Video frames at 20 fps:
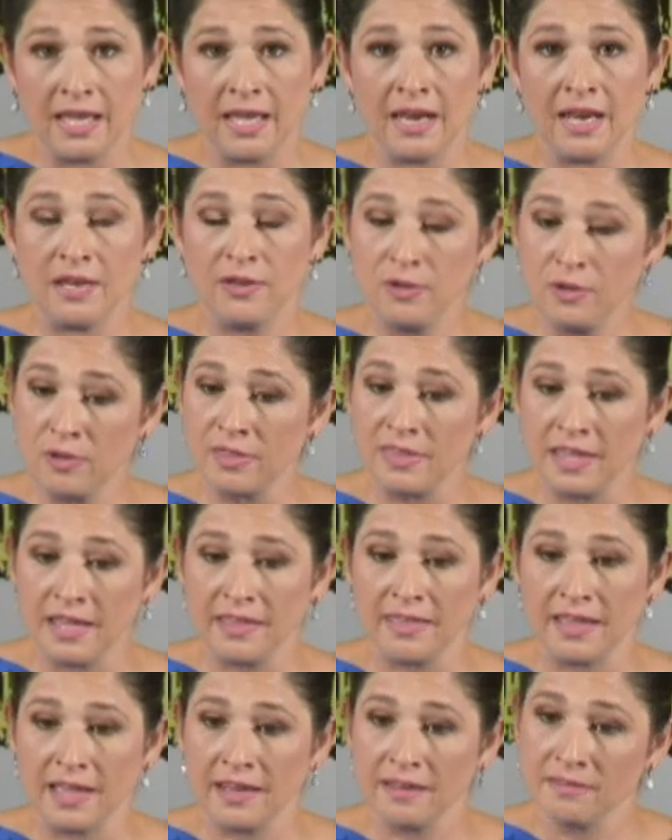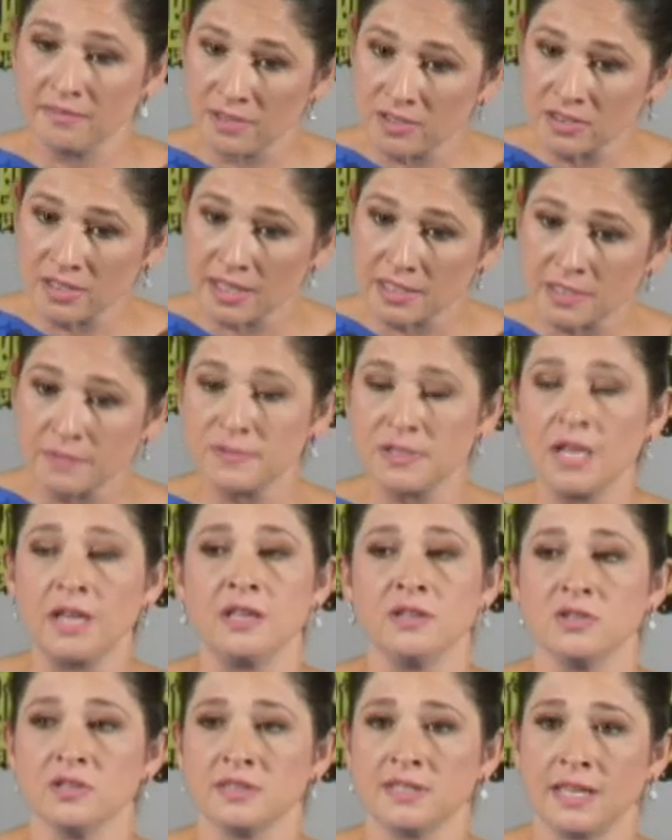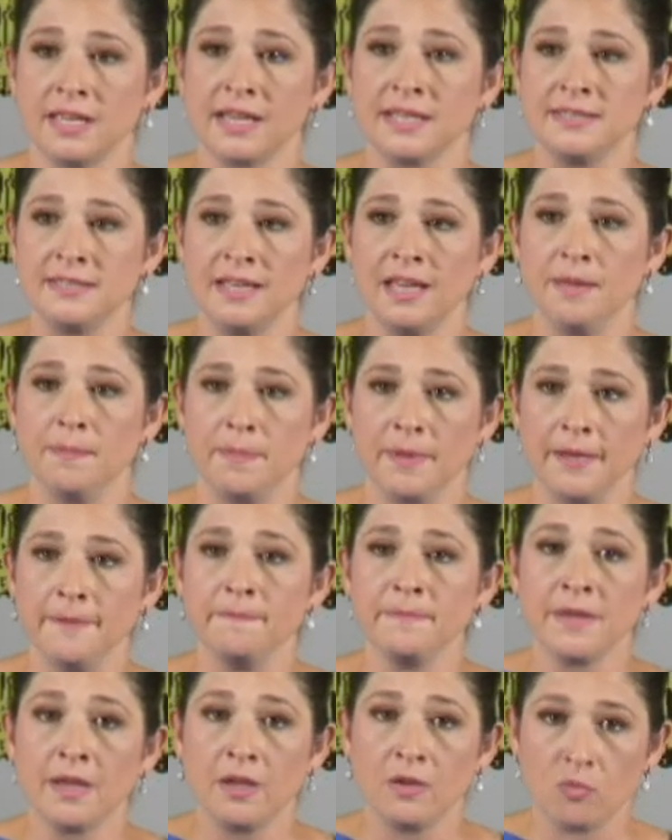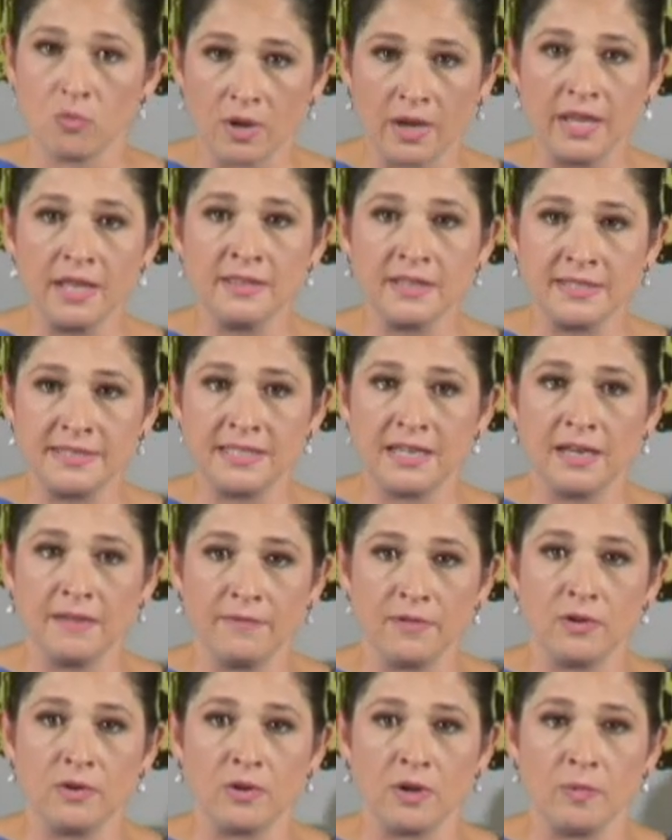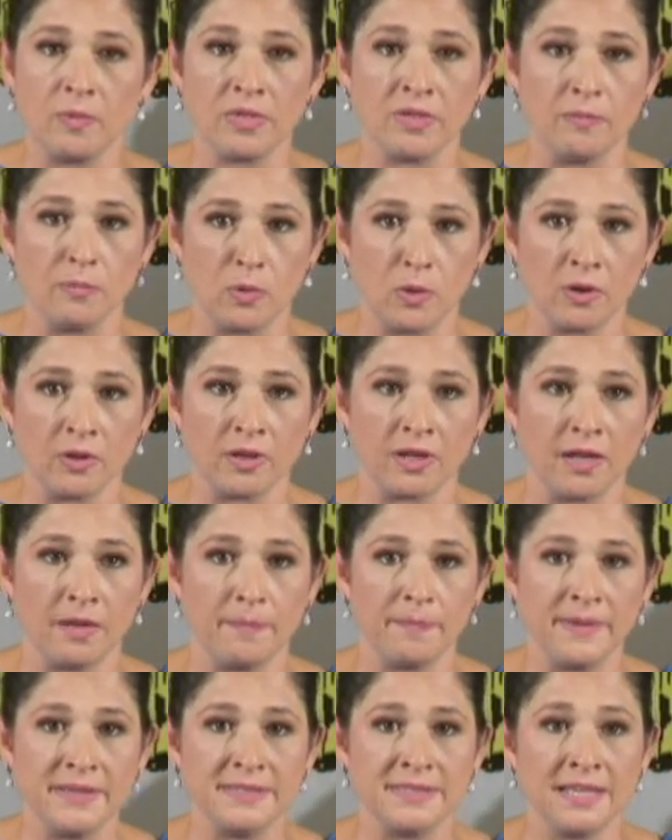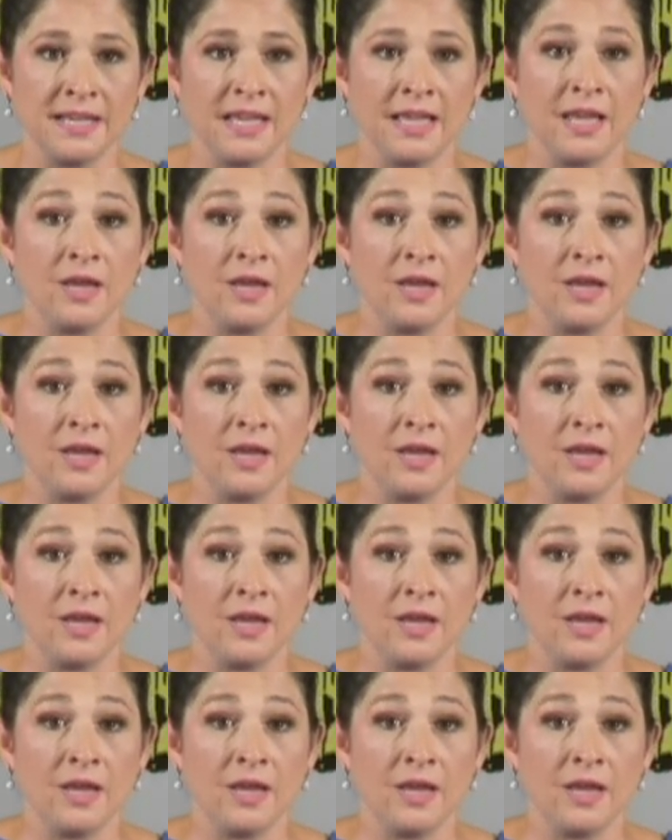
And I do think that there's lots of challenges, like I said, but running the state of Illinois with a moral compass